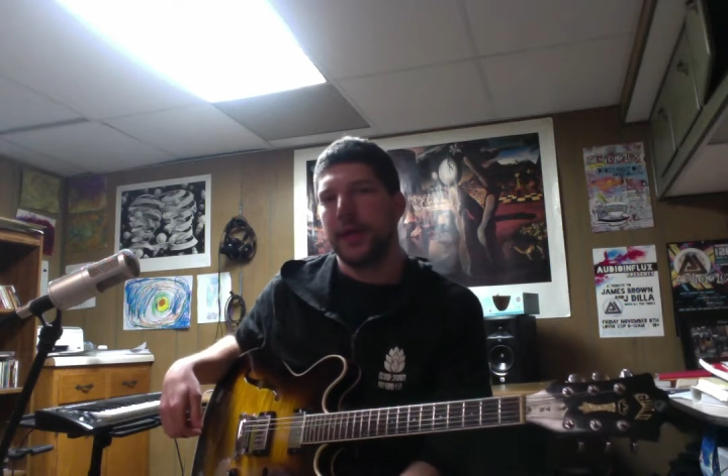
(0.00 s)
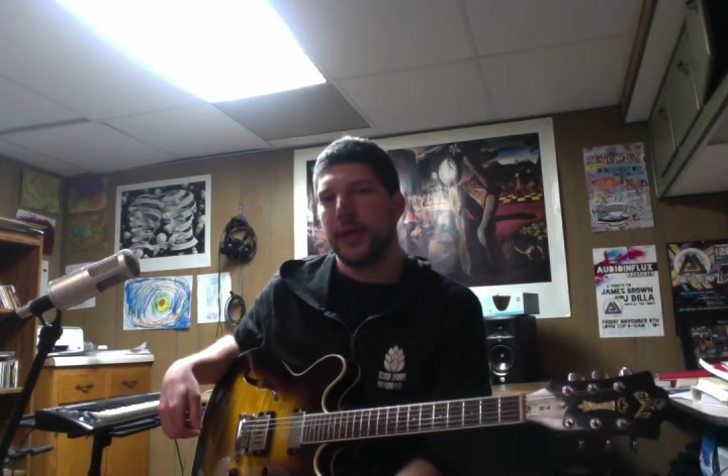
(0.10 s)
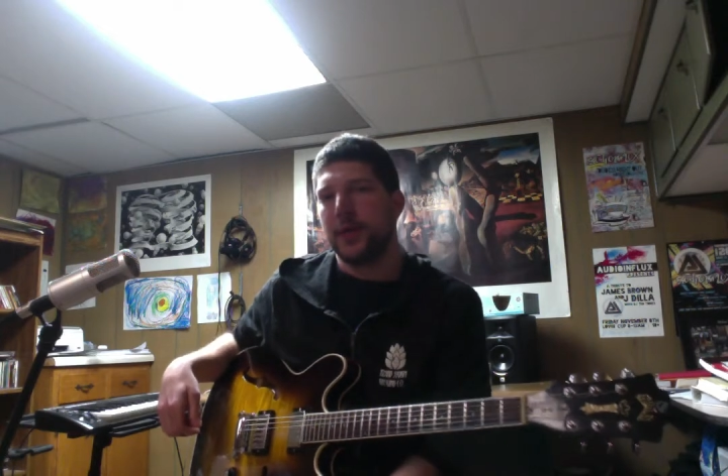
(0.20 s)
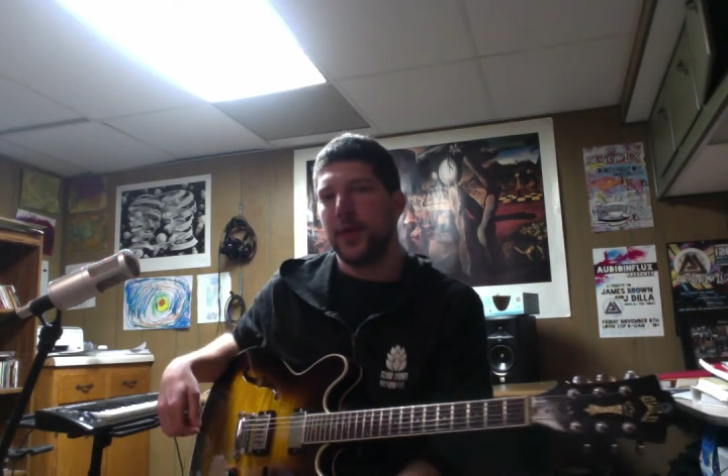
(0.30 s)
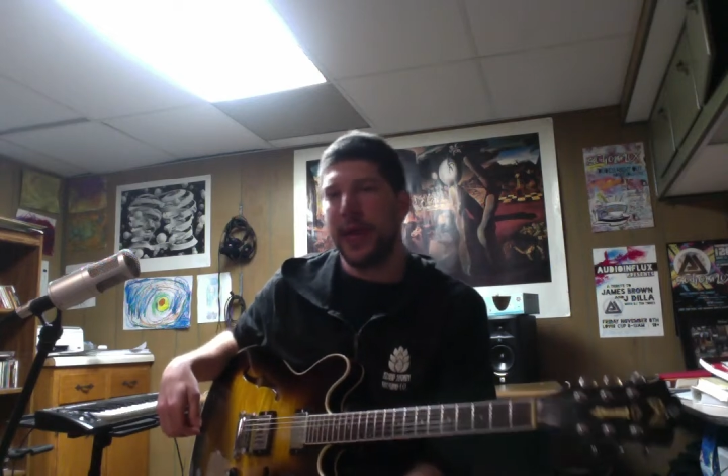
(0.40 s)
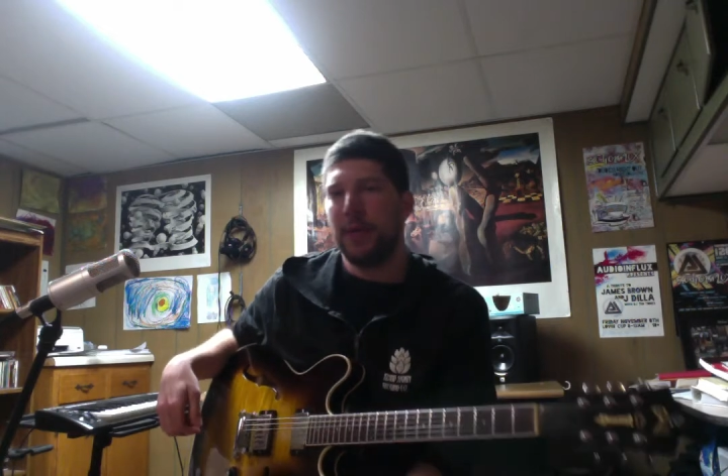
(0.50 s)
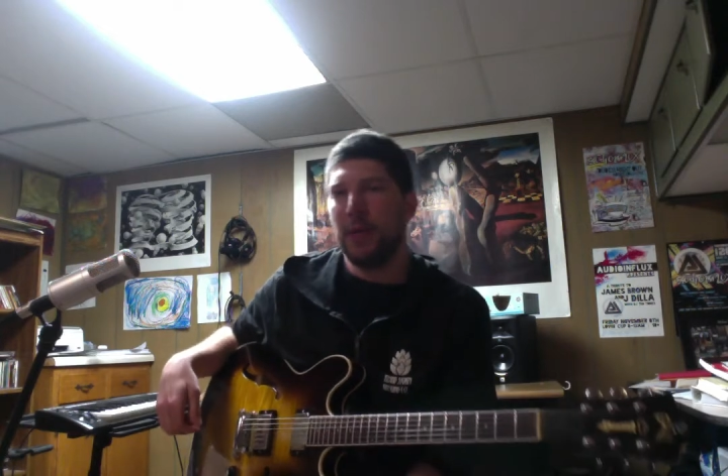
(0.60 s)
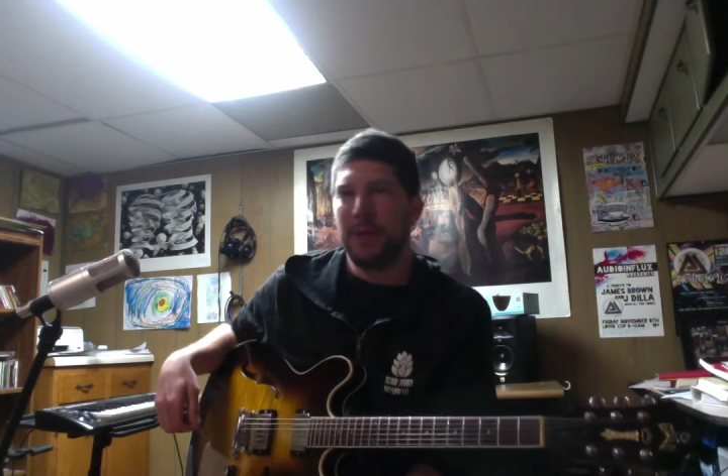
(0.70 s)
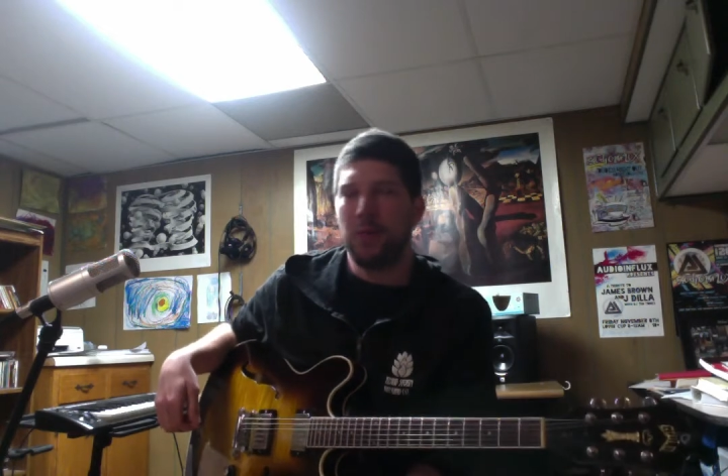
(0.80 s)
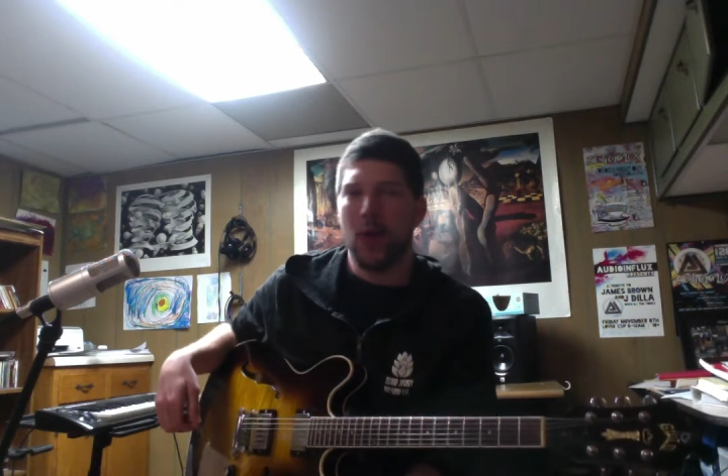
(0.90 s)
Today I'm going
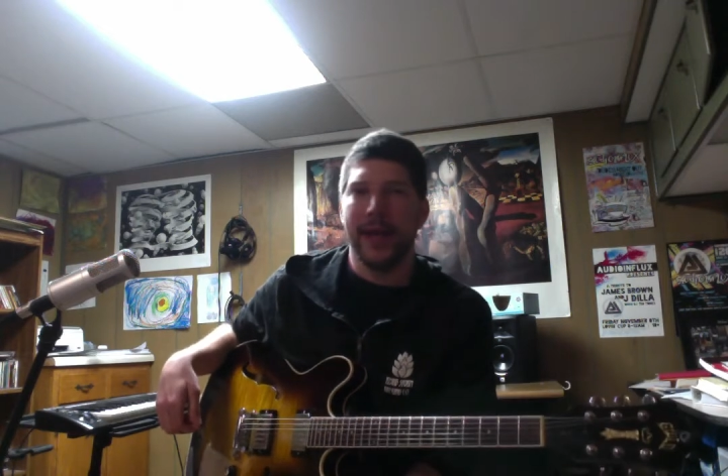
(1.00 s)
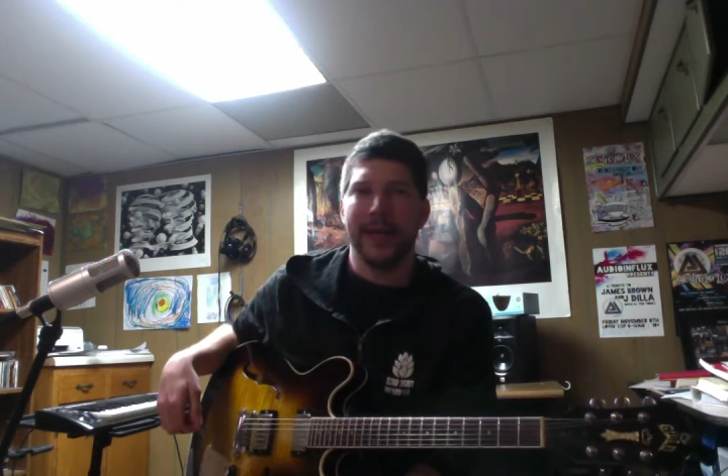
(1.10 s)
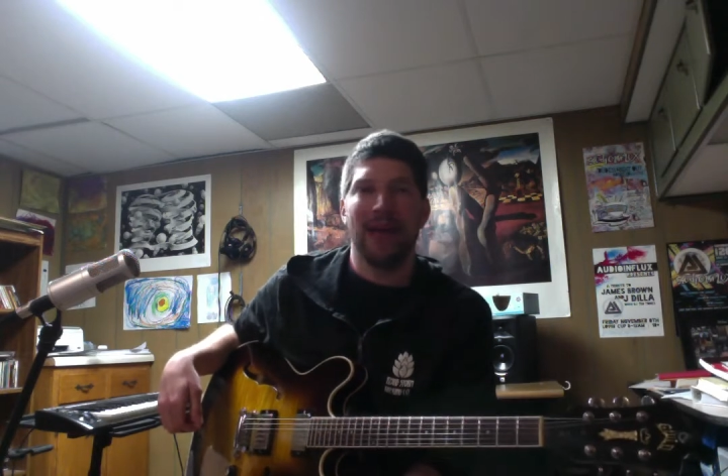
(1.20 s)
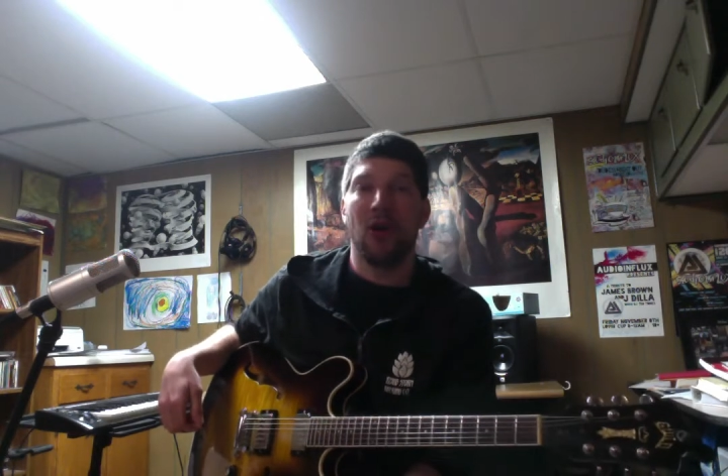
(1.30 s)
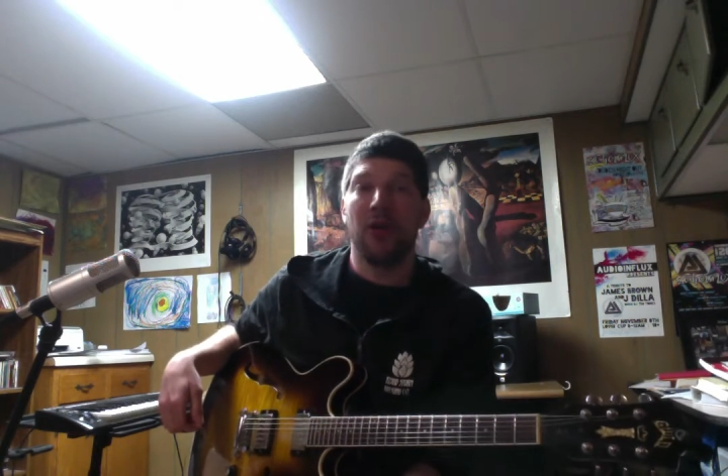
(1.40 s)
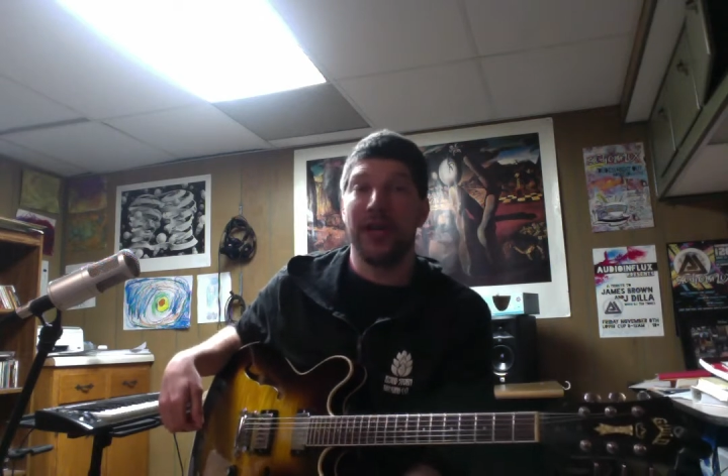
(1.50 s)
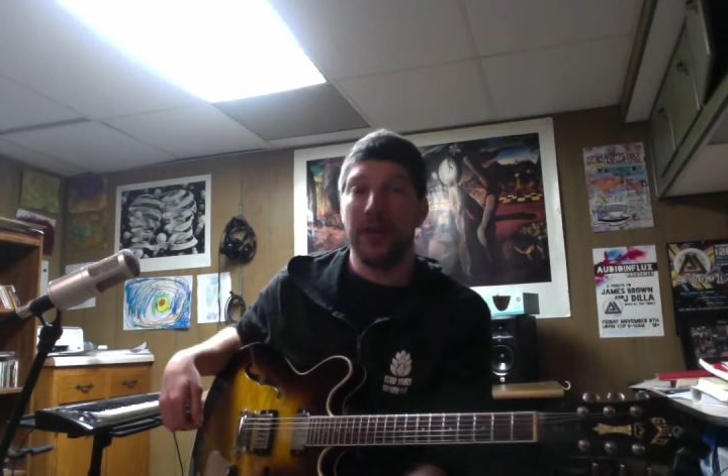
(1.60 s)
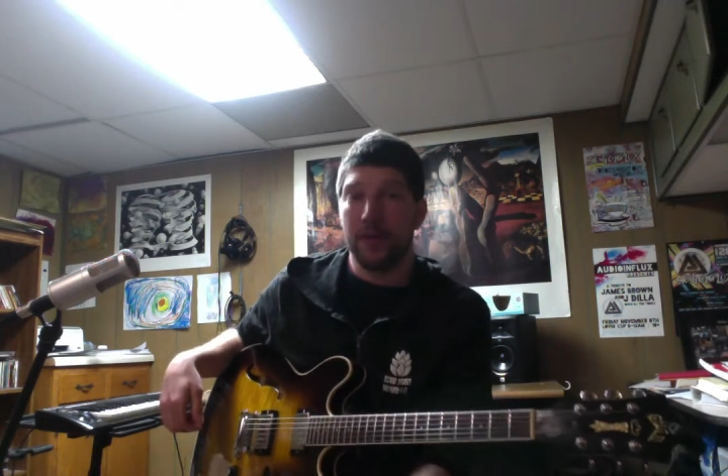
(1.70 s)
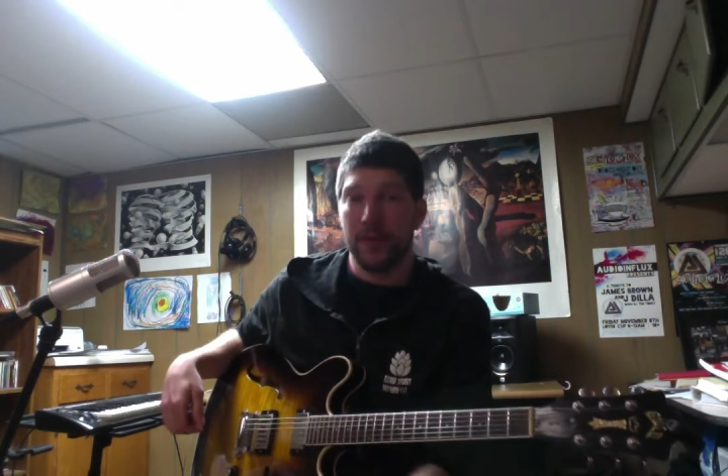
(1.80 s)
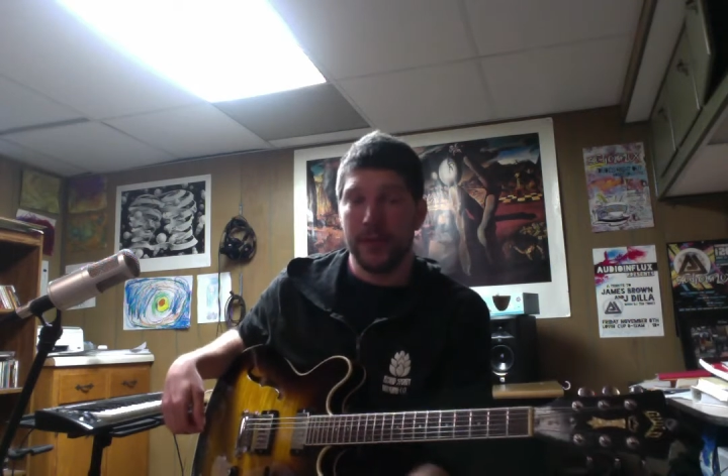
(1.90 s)
to be breaking down all the
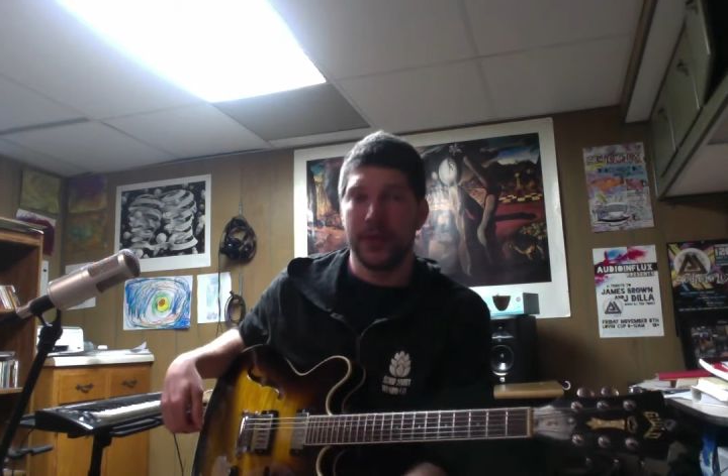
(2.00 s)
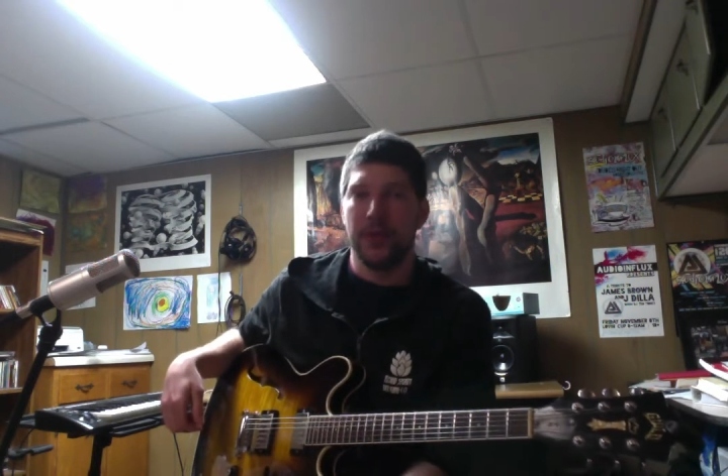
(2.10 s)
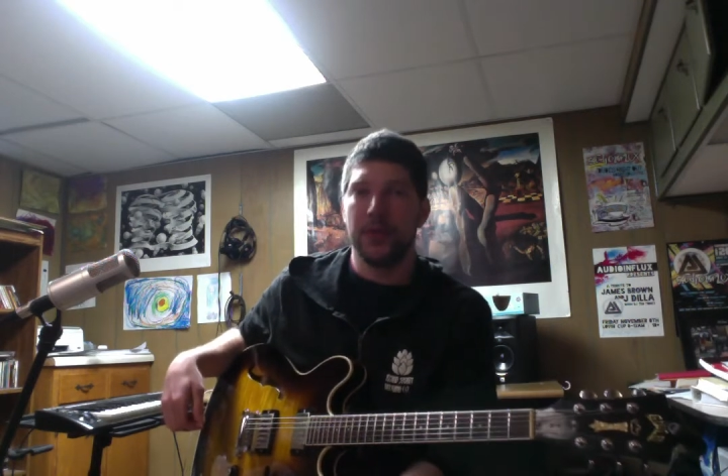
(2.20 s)
intervals